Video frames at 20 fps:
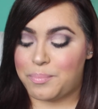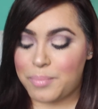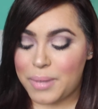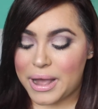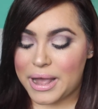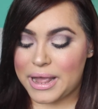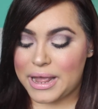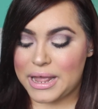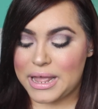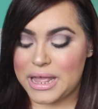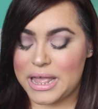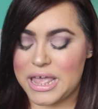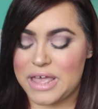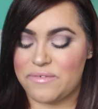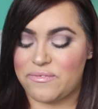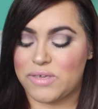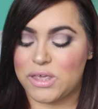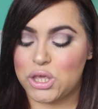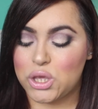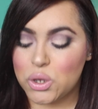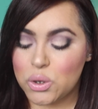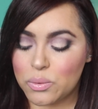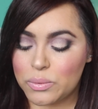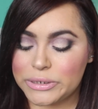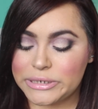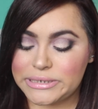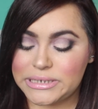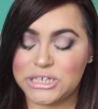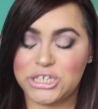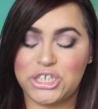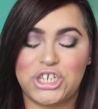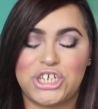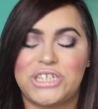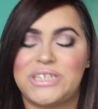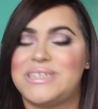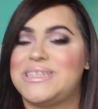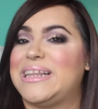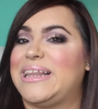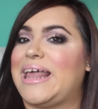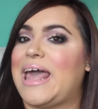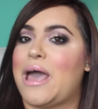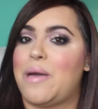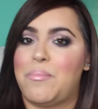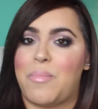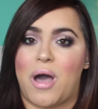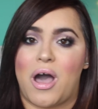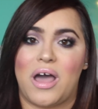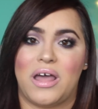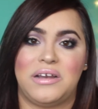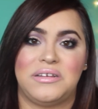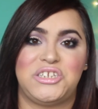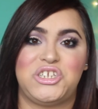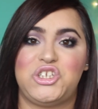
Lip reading: but if you were to just slap on